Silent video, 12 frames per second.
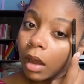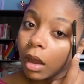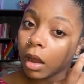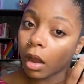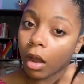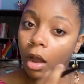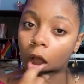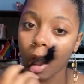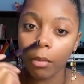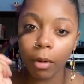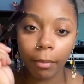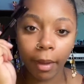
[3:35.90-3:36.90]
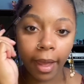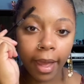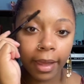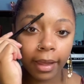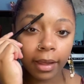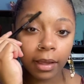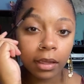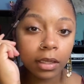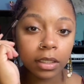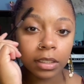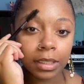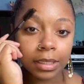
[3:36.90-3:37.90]
comb them back,
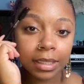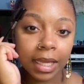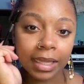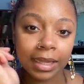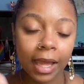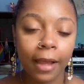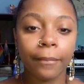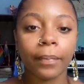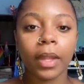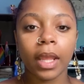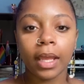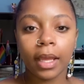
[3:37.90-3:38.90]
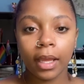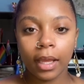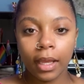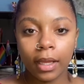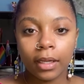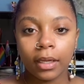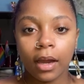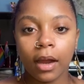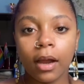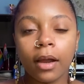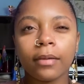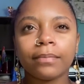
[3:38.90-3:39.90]
just like that.
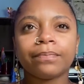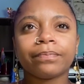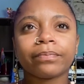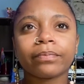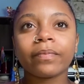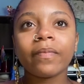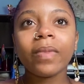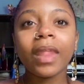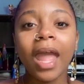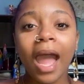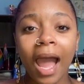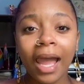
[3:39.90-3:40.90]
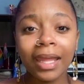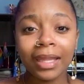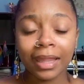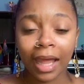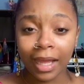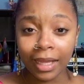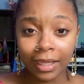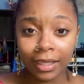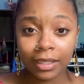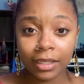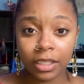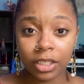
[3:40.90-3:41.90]
I like
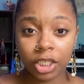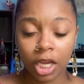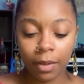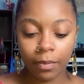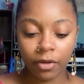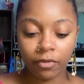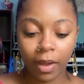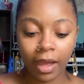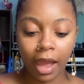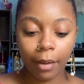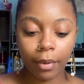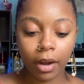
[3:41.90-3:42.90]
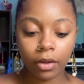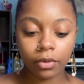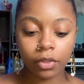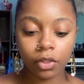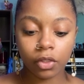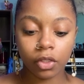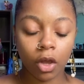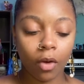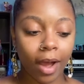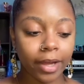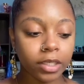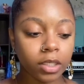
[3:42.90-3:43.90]
the shape of my eyebrows, so
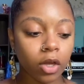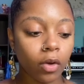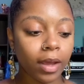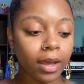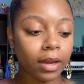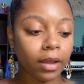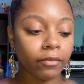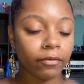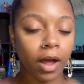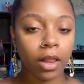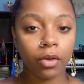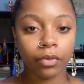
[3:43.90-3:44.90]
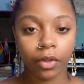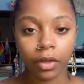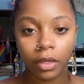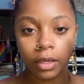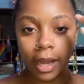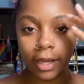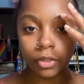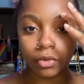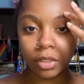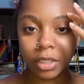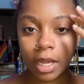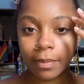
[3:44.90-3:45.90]
I just go ahead and follow the natural
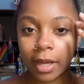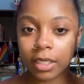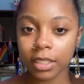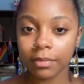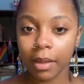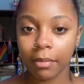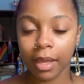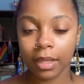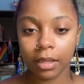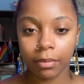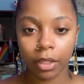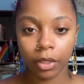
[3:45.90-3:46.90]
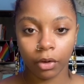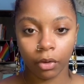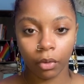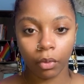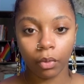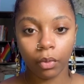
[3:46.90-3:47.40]
shape. I just may make them a little